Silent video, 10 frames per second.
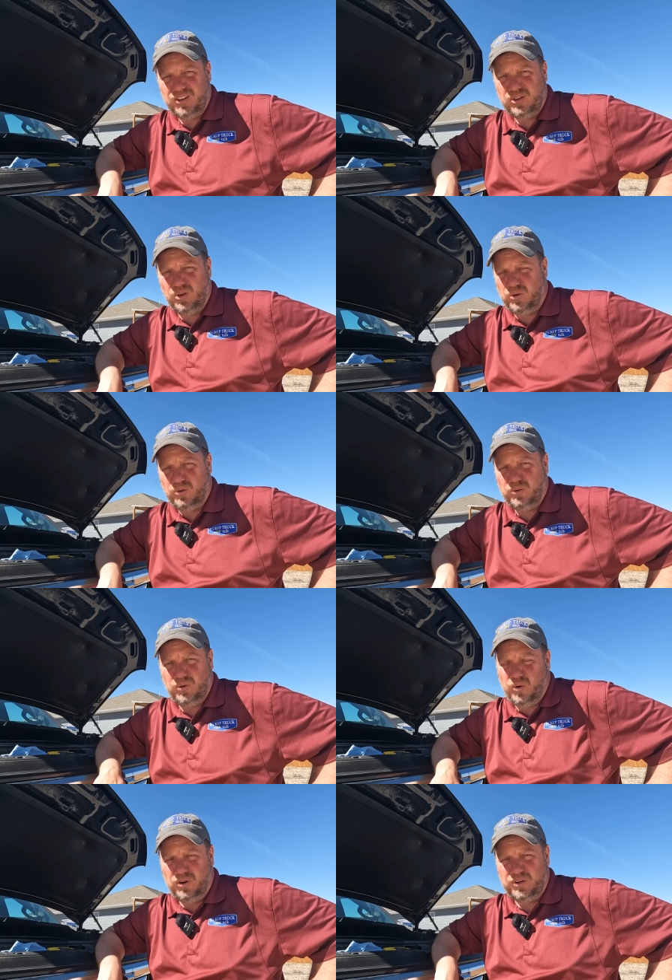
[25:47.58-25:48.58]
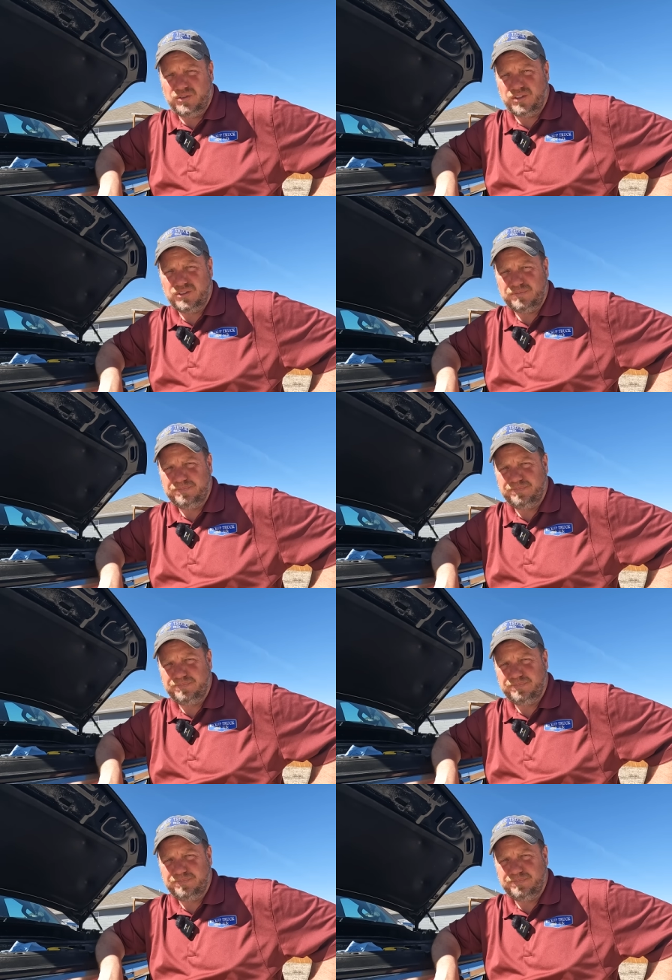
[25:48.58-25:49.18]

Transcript: no oil usage.